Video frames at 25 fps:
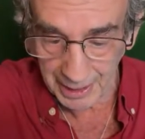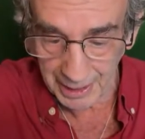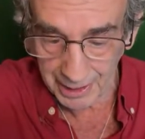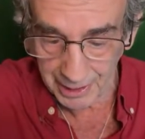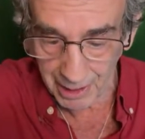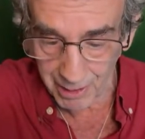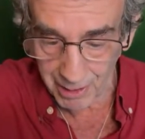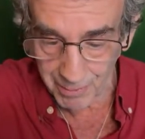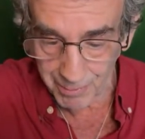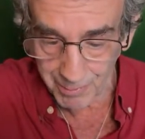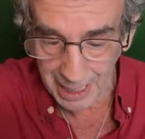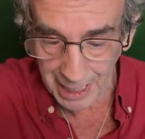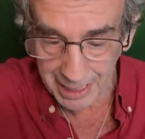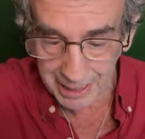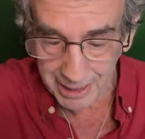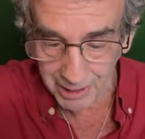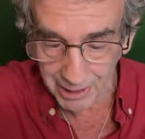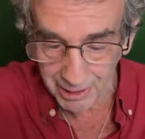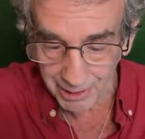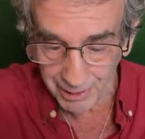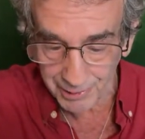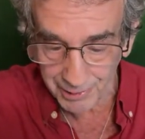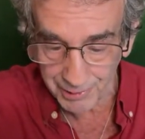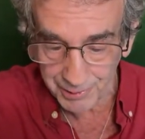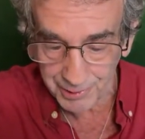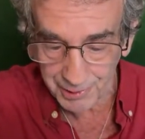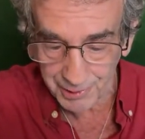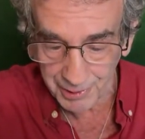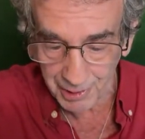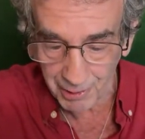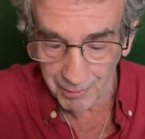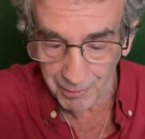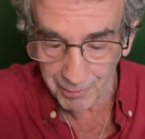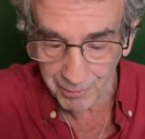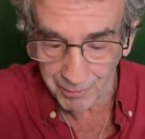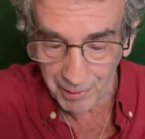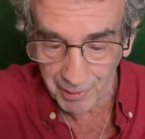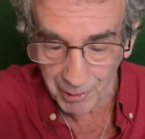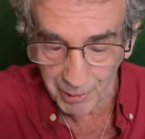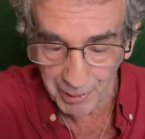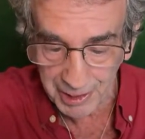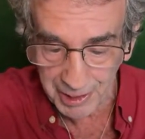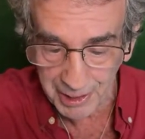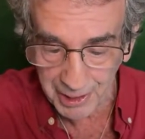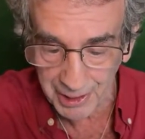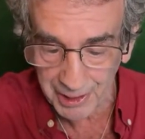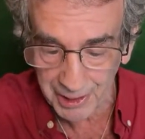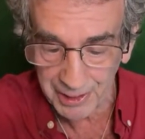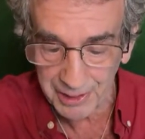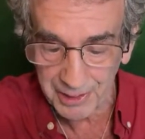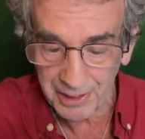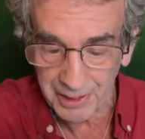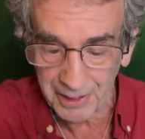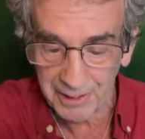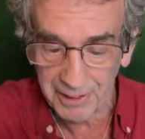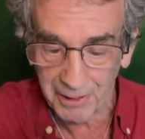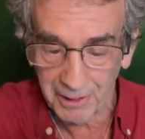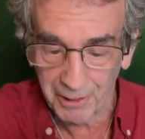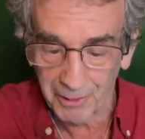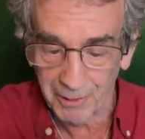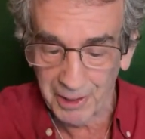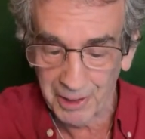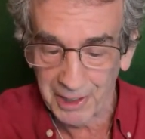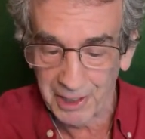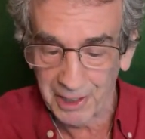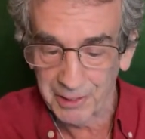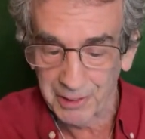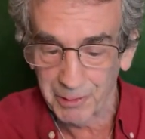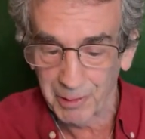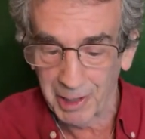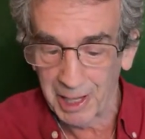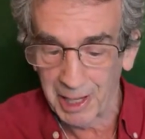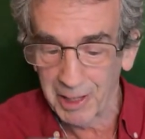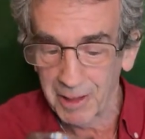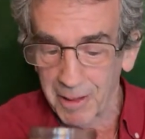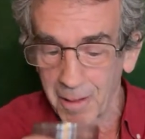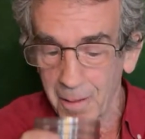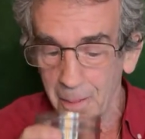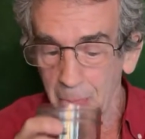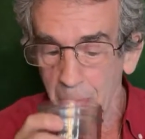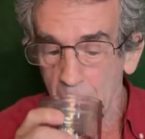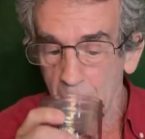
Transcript: Hello, Michael. So very good that you're in as well.